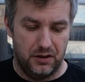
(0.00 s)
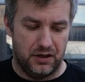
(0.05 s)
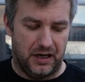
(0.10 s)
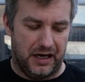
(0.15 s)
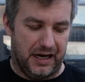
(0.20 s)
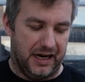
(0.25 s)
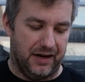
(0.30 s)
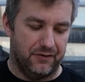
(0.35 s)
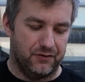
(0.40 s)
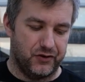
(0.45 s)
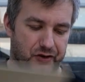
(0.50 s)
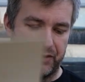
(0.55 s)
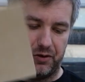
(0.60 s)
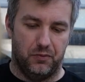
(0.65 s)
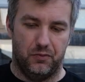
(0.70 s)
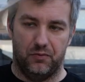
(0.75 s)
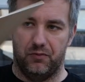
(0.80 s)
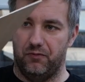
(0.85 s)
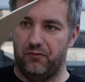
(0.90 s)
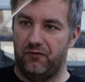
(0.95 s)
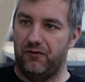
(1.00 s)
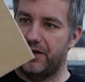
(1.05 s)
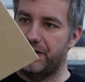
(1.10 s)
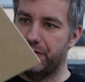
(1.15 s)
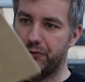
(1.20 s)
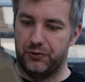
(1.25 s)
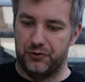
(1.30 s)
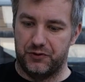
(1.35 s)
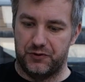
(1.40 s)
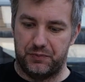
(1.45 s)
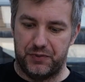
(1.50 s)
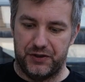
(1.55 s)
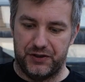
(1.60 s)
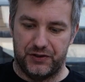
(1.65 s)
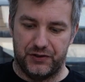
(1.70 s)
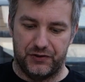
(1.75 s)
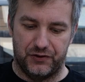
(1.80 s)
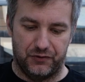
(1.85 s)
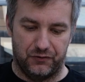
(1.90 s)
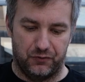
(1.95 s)
I have some various
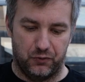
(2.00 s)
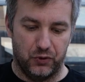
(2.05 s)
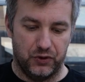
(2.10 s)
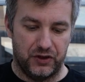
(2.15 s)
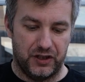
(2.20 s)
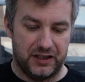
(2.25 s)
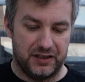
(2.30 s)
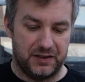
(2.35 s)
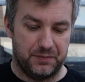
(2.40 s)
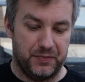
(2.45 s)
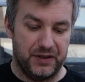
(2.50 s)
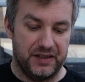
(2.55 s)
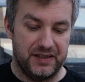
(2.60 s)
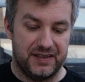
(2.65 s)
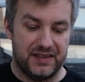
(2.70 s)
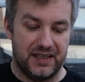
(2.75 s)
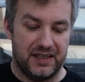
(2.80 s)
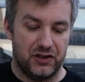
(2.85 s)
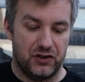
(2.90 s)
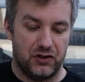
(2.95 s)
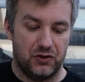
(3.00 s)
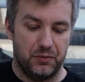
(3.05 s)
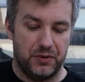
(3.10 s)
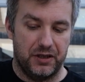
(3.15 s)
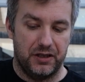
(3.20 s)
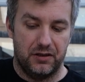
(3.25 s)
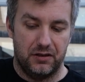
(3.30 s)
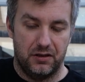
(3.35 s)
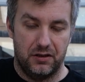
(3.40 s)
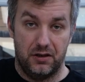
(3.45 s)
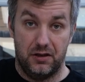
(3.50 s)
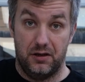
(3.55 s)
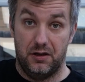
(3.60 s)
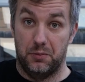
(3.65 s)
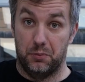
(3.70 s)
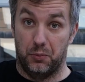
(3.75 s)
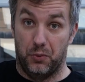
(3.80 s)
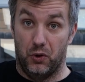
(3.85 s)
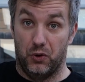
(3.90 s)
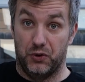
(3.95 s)
pieces of wood that's been sent to me,
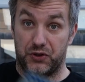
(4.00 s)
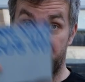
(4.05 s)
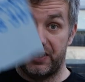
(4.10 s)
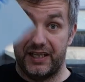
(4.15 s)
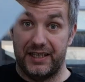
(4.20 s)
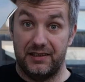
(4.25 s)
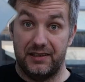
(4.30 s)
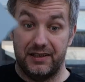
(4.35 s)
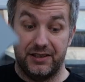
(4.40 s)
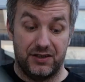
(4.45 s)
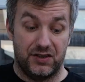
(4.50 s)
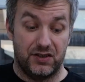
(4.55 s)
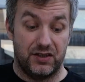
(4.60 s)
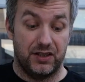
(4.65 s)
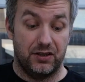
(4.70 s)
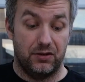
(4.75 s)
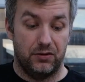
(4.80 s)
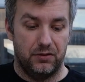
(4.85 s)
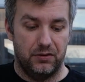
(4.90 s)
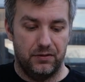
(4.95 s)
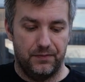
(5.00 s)
more stainless steel.